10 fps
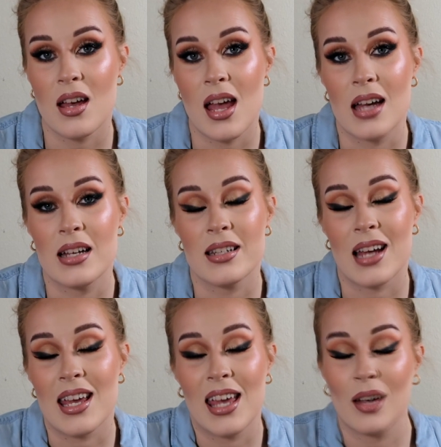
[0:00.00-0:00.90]
and
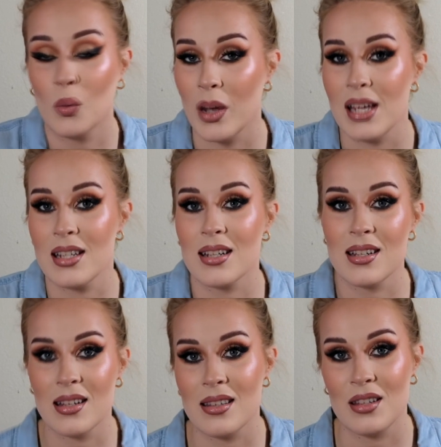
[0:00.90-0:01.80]
I can't wait
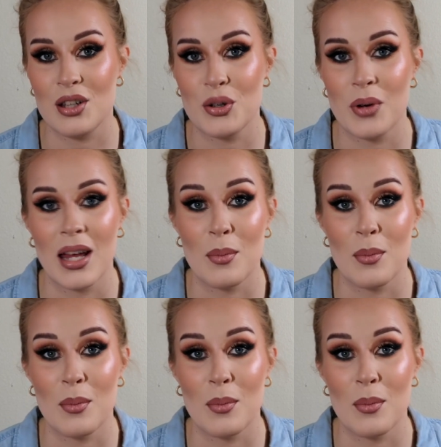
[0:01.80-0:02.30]
to see you in